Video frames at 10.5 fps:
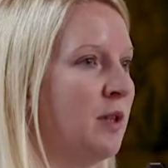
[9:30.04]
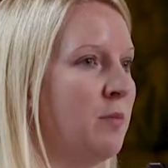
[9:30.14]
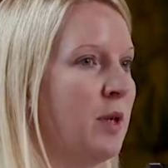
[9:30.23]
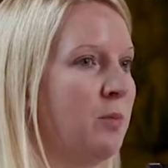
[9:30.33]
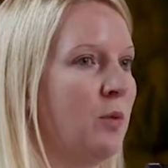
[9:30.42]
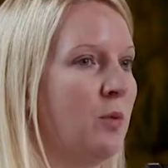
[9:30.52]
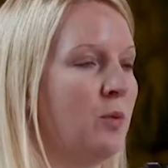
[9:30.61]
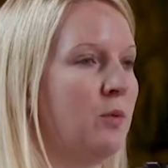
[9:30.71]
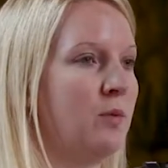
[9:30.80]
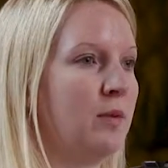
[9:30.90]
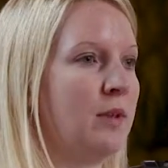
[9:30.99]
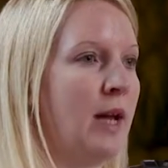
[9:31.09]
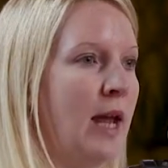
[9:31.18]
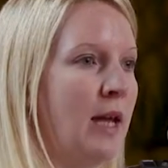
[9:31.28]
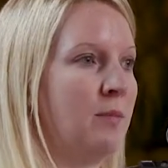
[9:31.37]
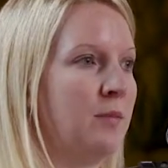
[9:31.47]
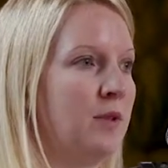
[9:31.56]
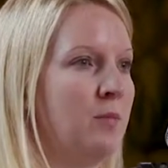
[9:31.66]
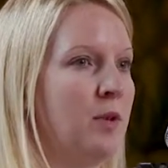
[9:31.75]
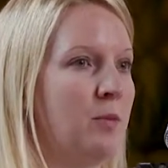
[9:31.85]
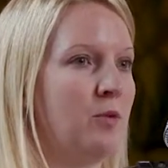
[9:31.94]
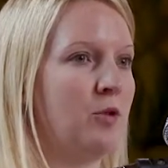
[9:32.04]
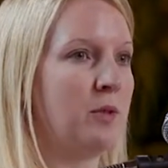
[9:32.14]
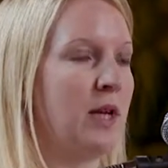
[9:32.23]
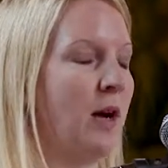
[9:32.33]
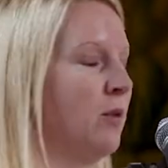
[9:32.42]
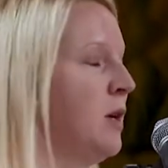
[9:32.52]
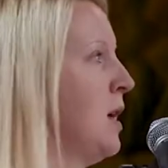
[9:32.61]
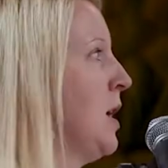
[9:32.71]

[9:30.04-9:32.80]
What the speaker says: some people came, some people dropped out.